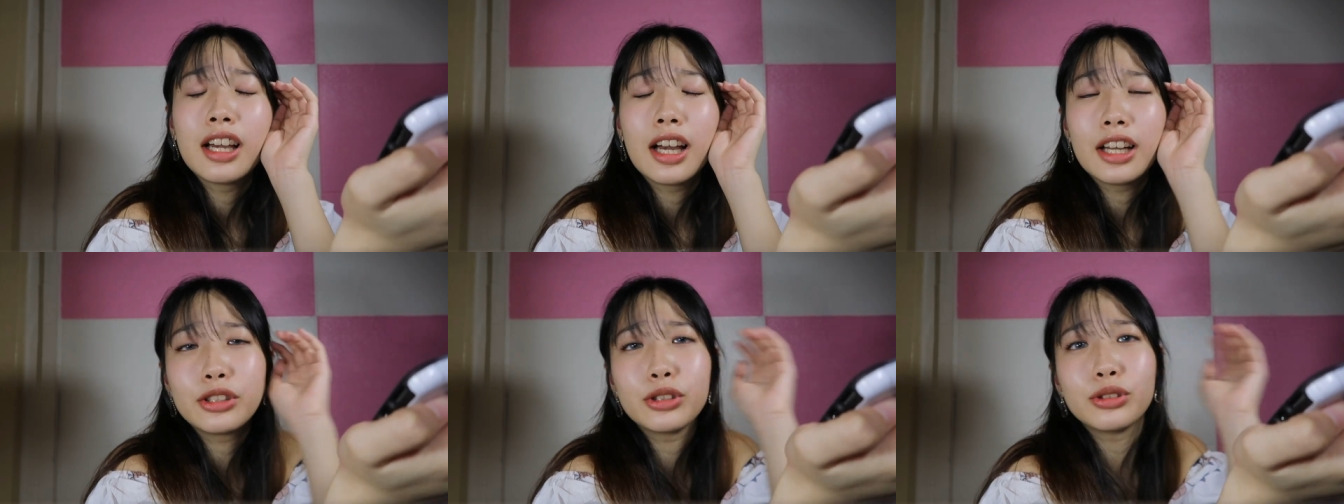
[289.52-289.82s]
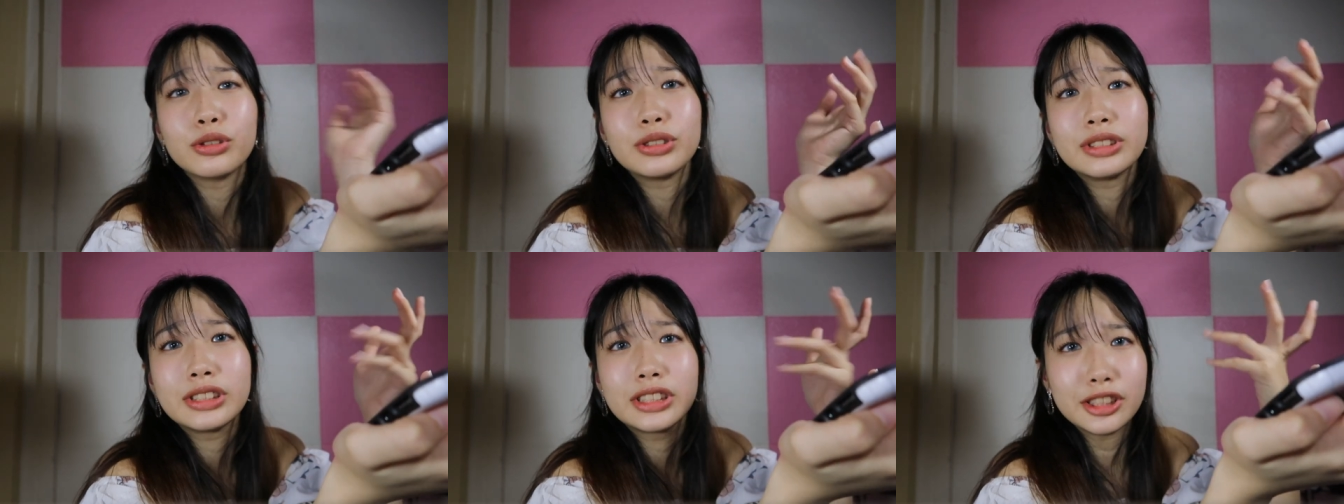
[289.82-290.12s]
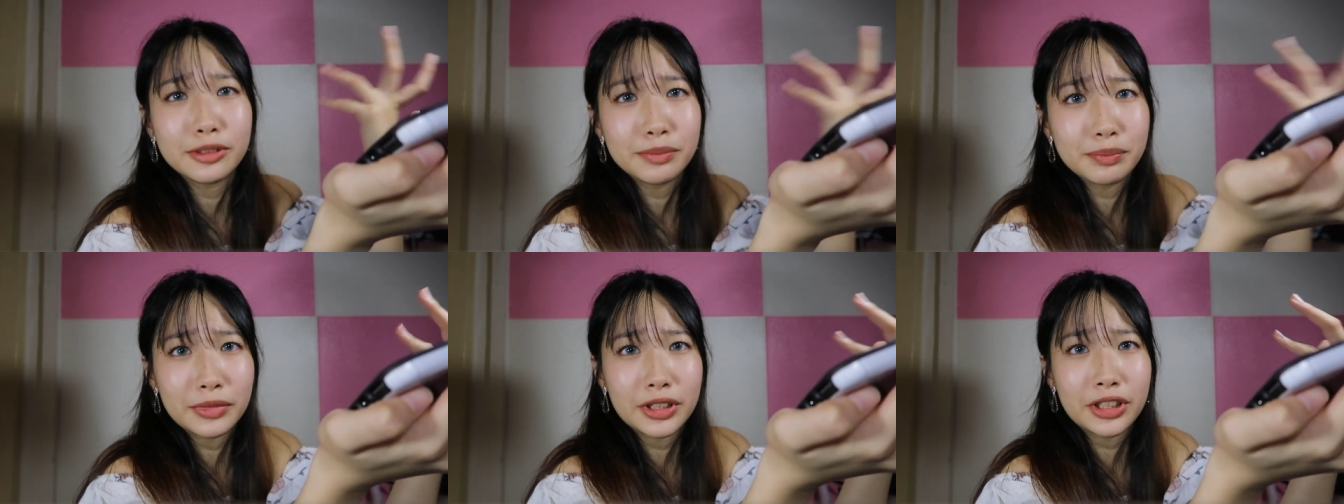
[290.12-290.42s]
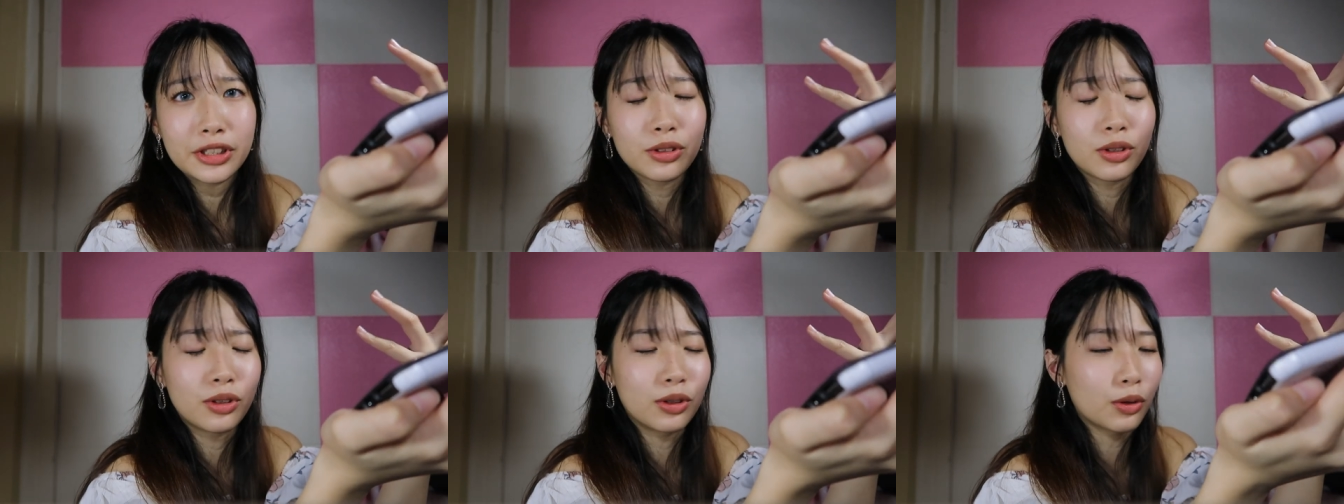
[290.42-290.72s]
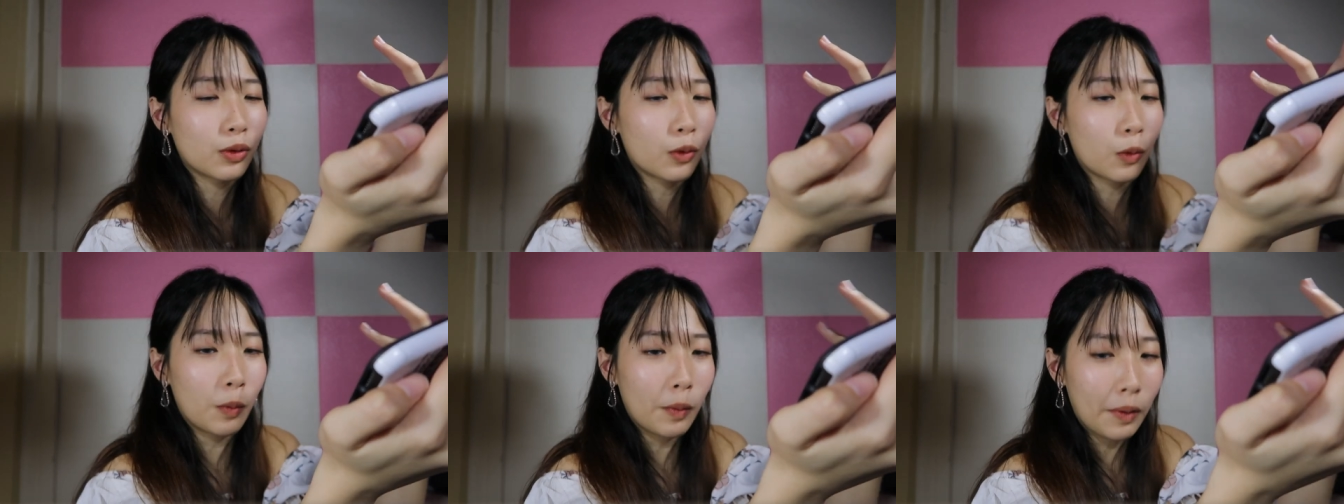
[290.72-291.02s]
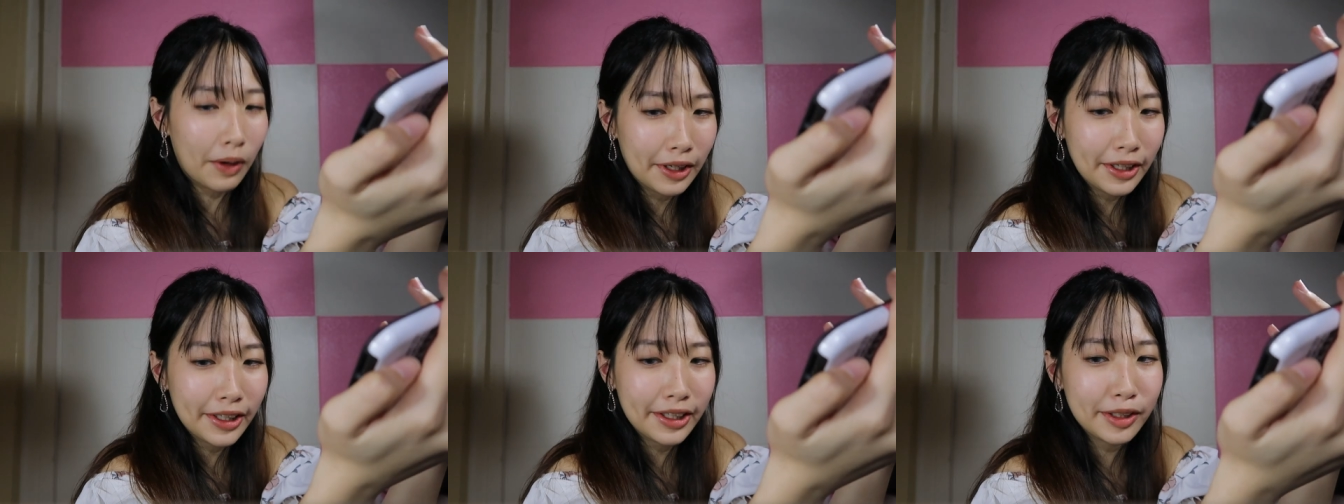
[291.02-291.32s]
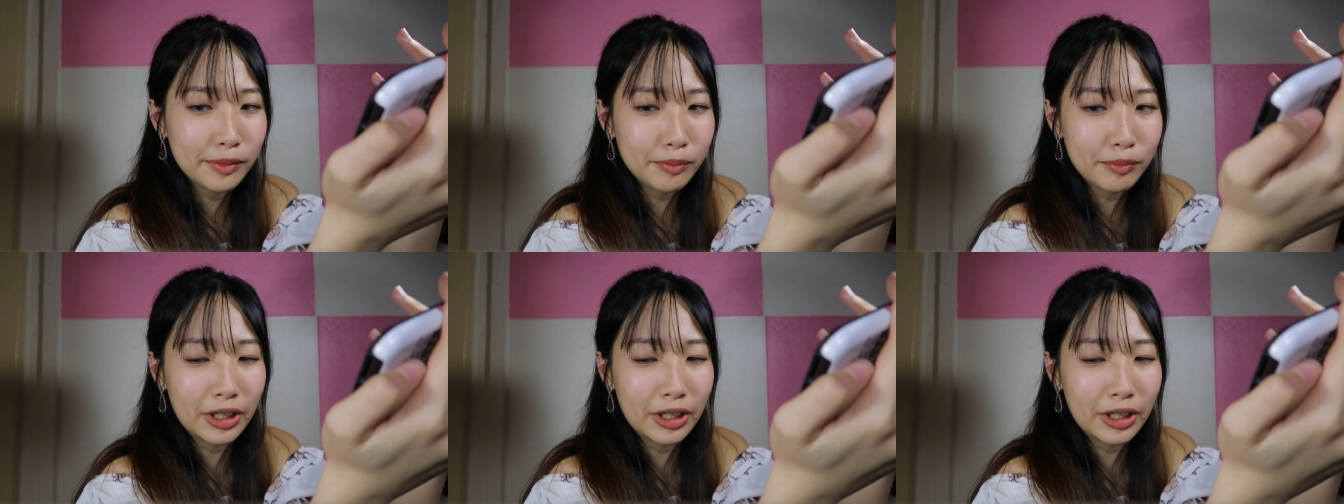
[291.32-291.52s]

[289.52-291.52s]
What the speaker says: I don't know, is it me or what?